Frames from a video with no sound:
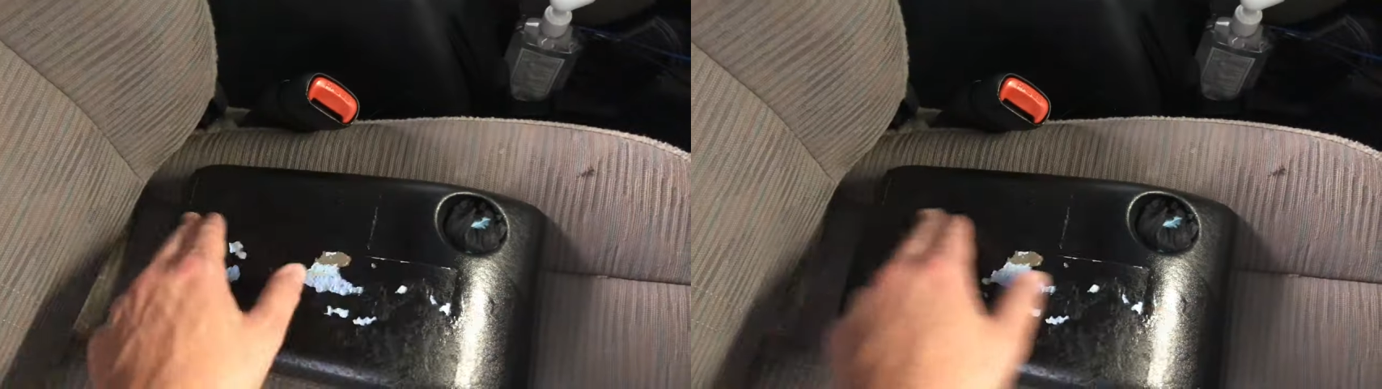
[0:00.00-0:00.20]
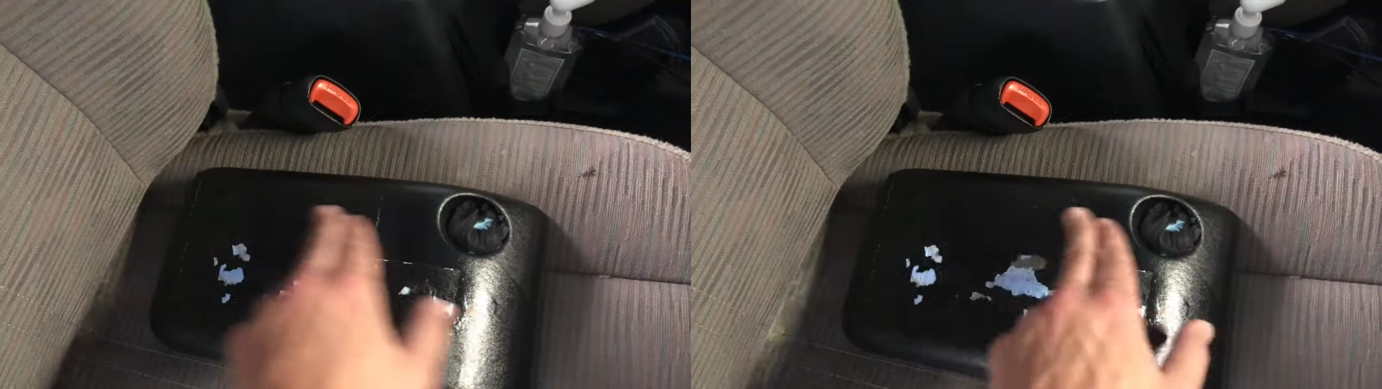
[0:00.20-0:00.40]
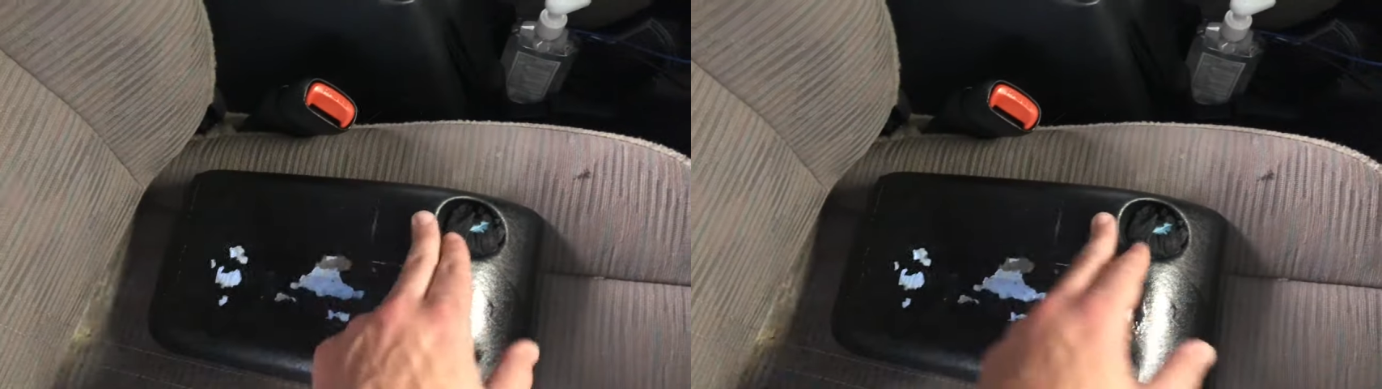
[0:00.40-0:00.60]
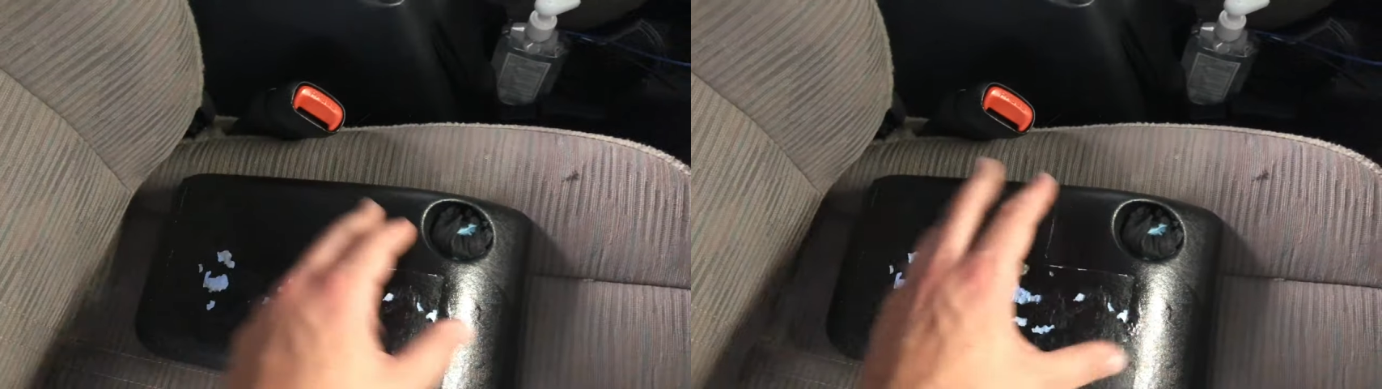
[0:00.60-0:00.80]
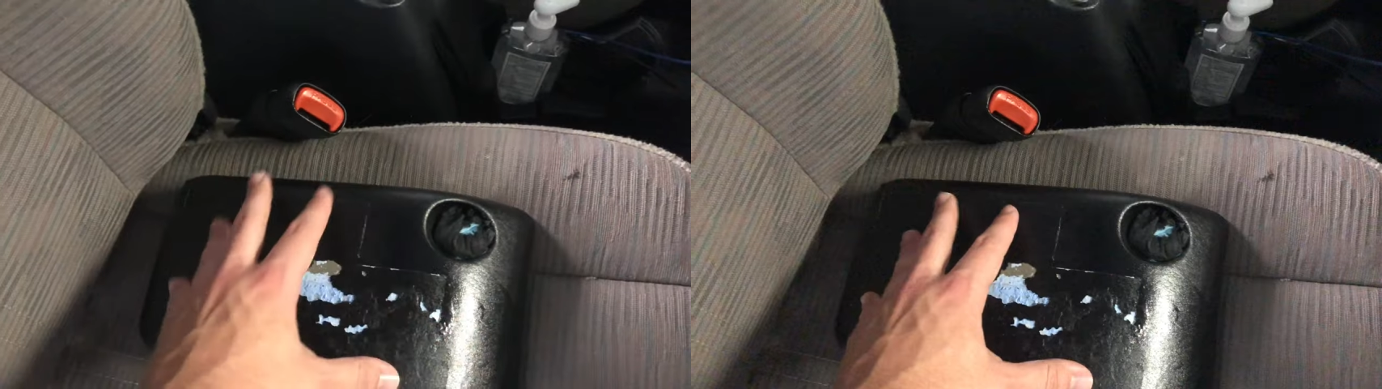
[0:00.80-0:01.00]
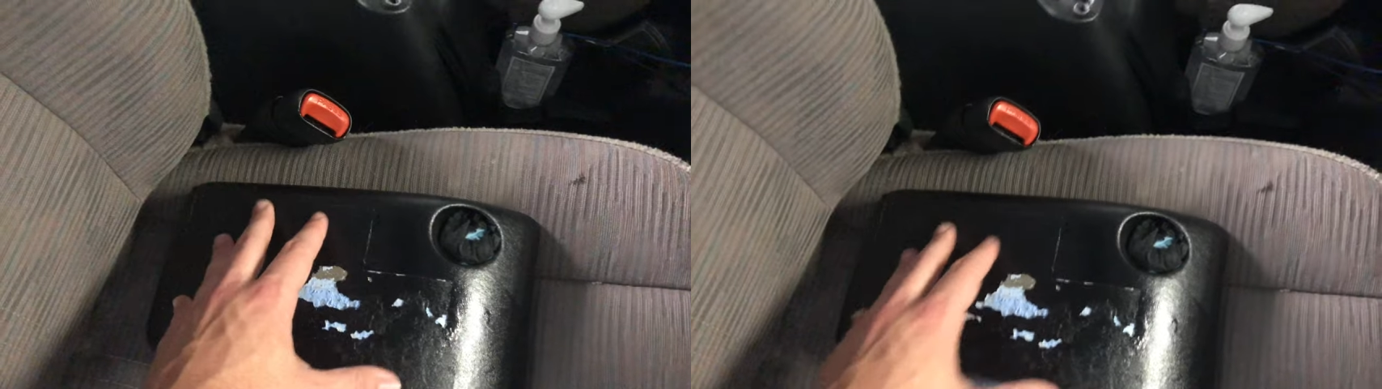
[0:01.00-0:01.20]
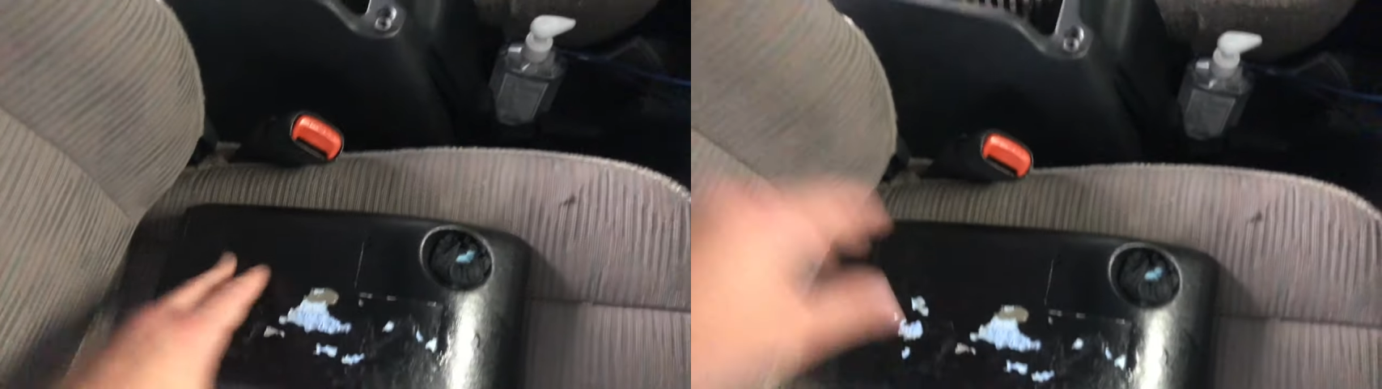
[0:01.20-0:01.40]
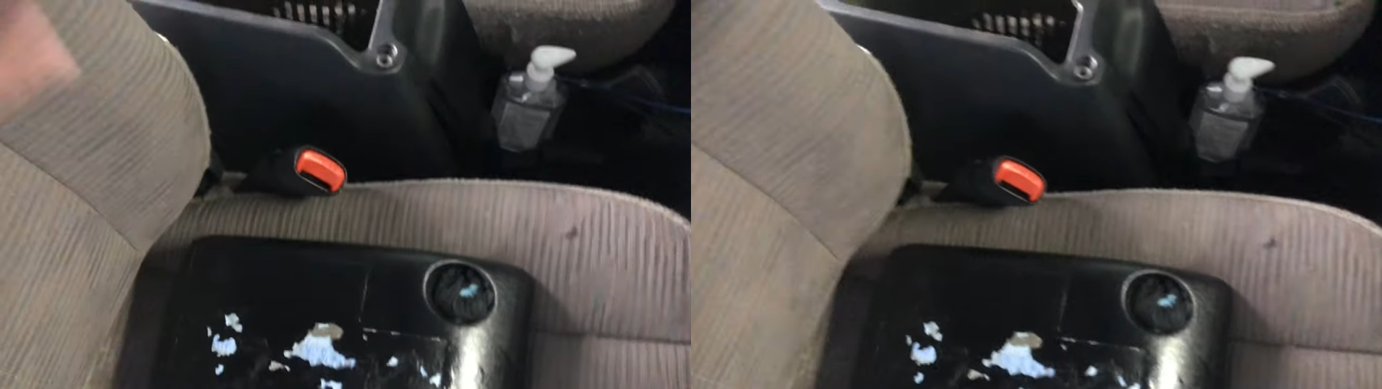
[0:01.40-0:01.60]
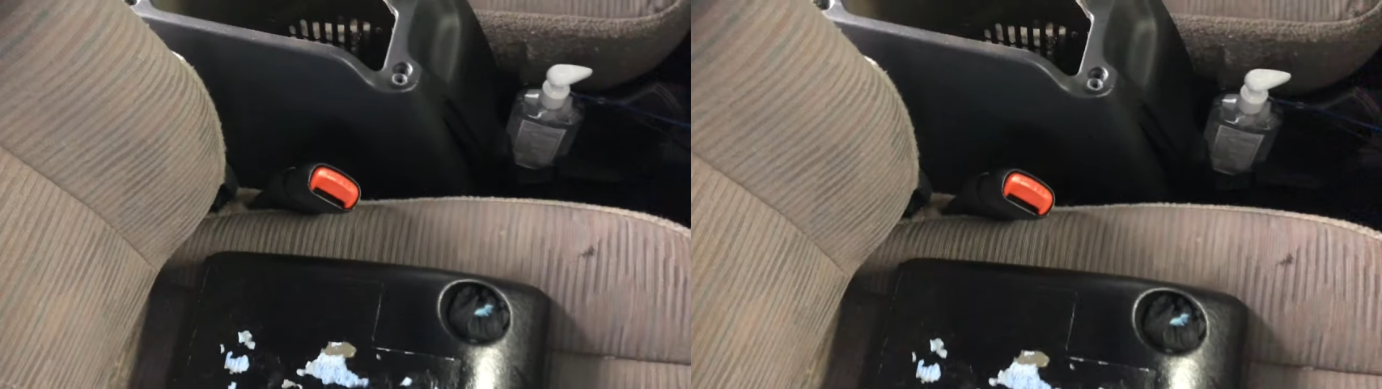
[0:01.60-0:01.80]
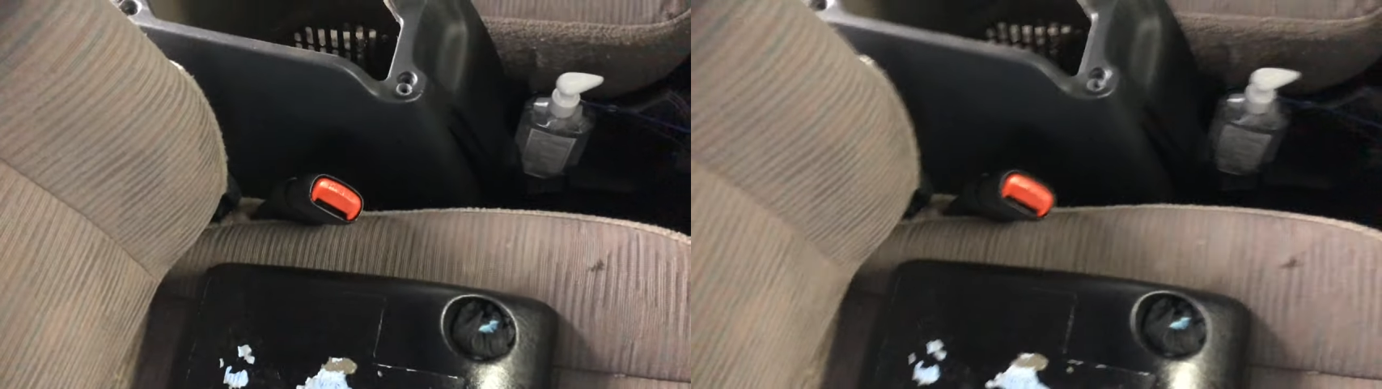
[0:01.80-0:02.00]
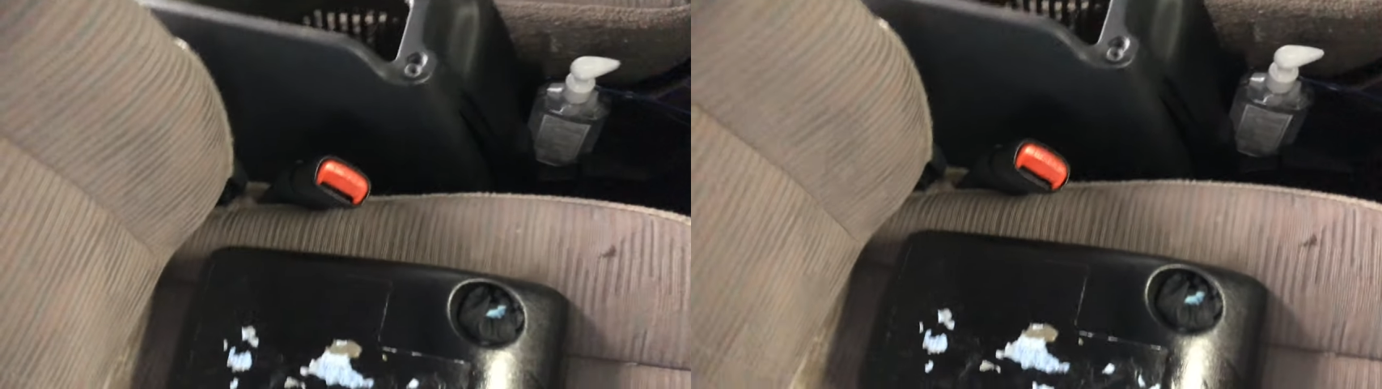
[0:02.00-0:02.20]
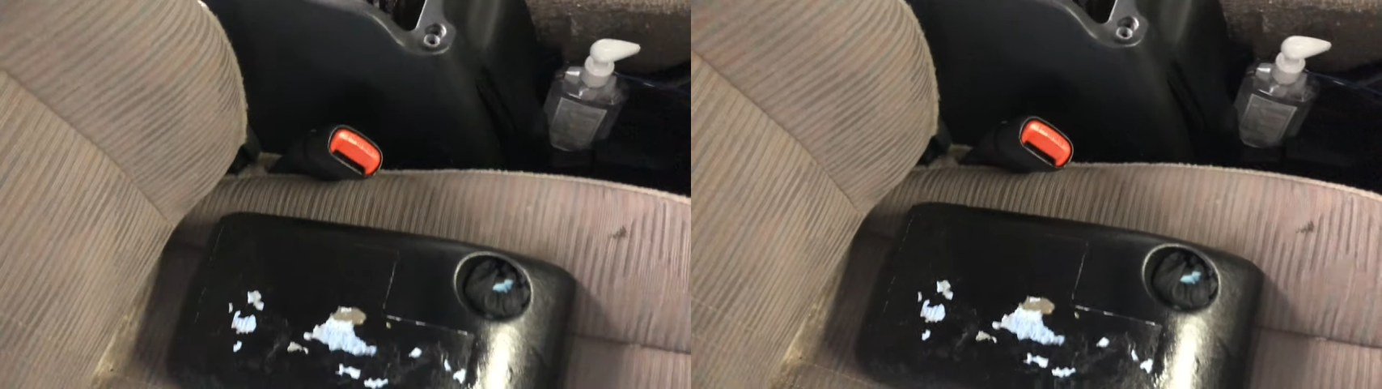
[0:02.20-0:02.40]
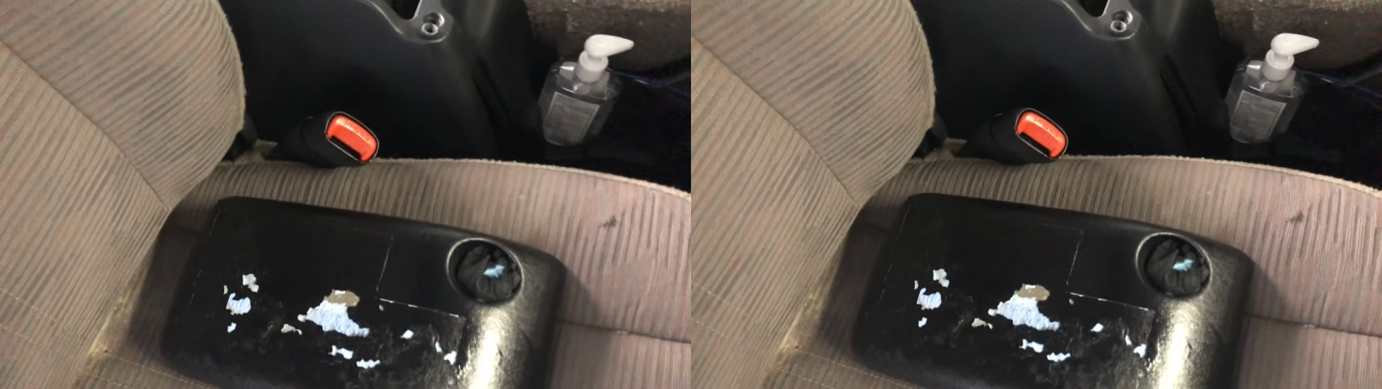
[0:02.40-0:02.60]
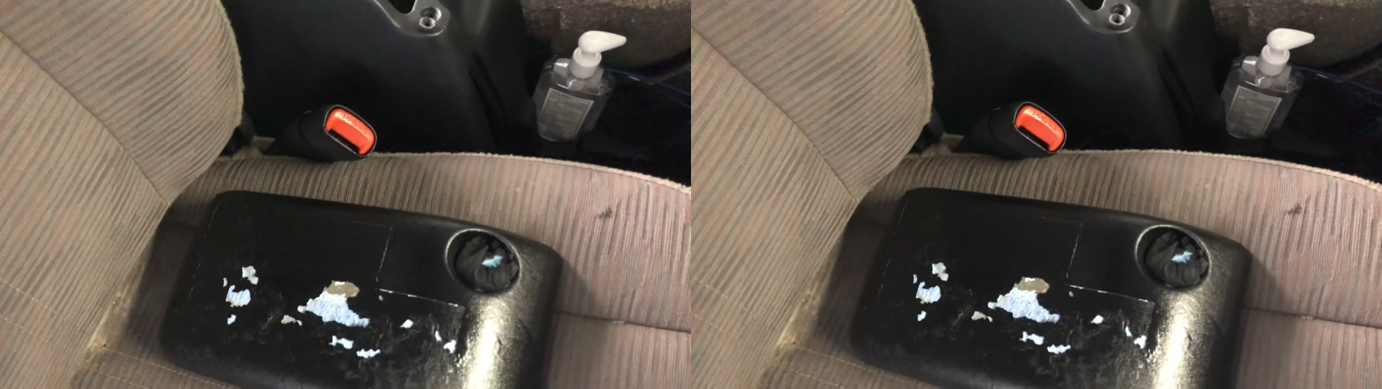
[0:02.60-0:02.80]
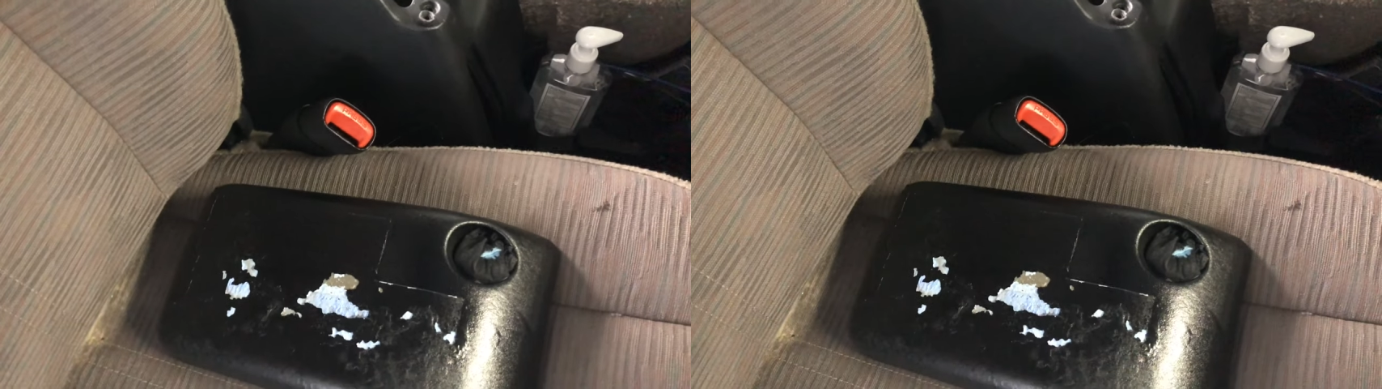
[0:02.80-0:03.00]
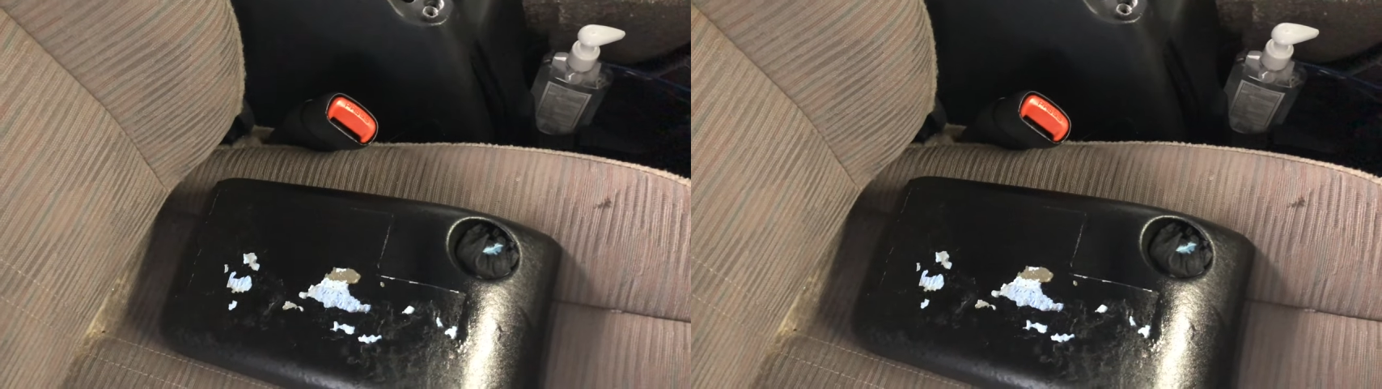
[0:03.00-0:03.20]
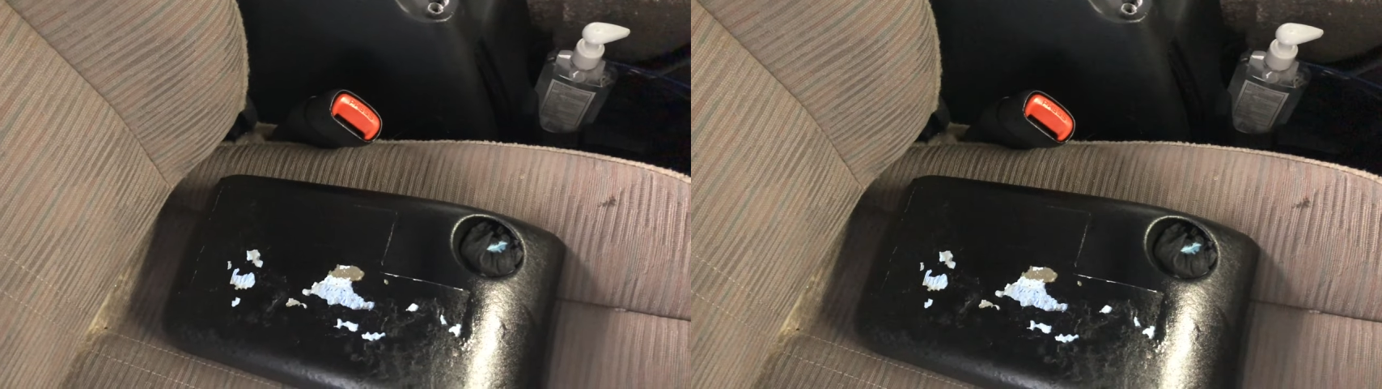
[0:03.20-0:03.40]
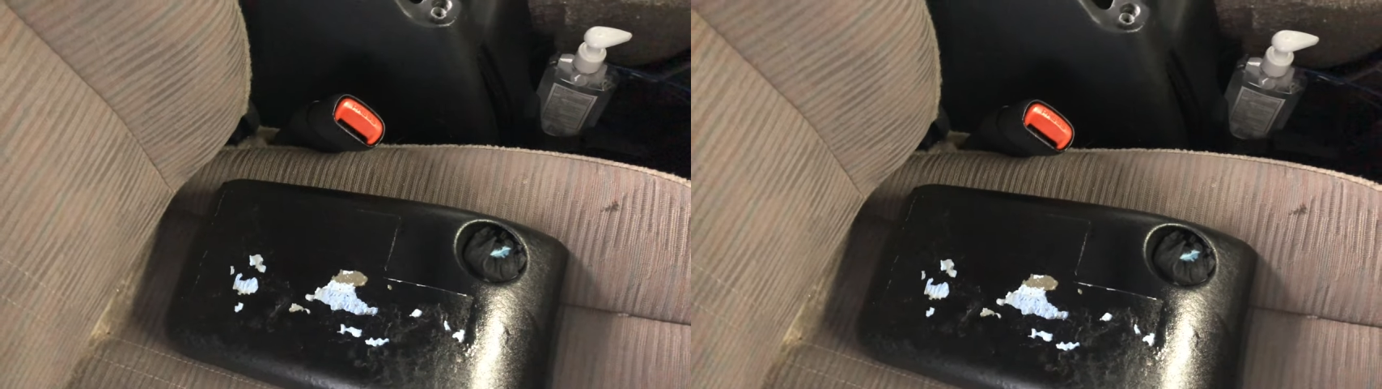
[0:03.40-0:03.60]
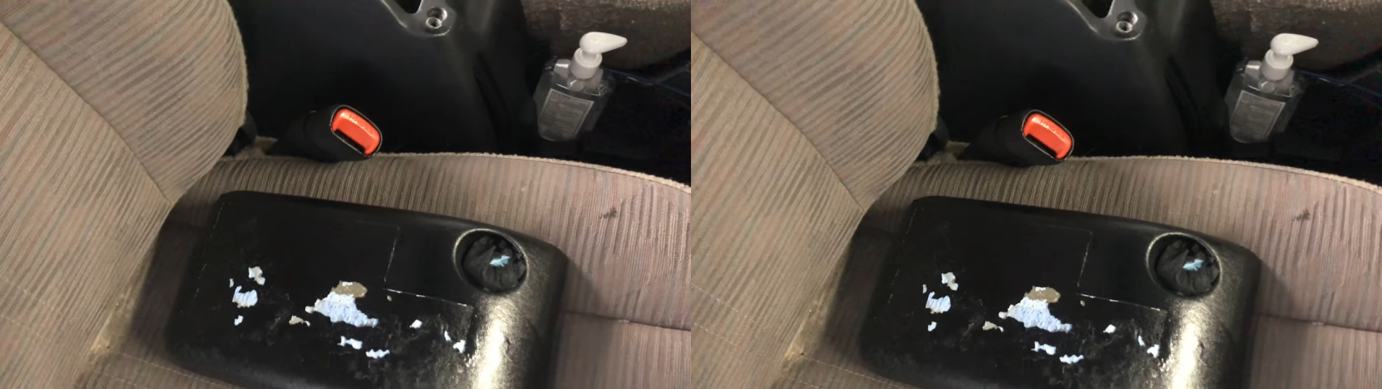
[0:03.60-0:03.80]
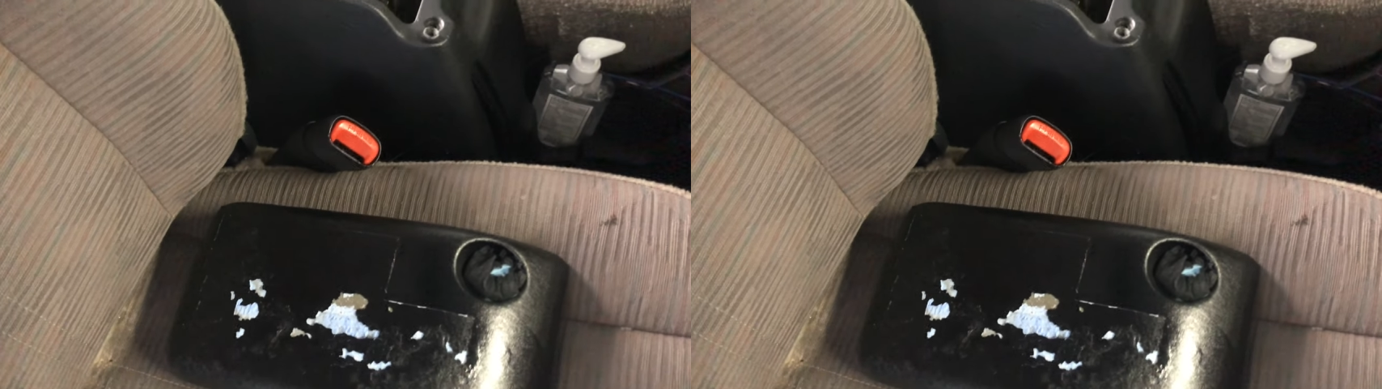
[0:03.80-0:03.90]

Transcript: [unreadable: no face in view]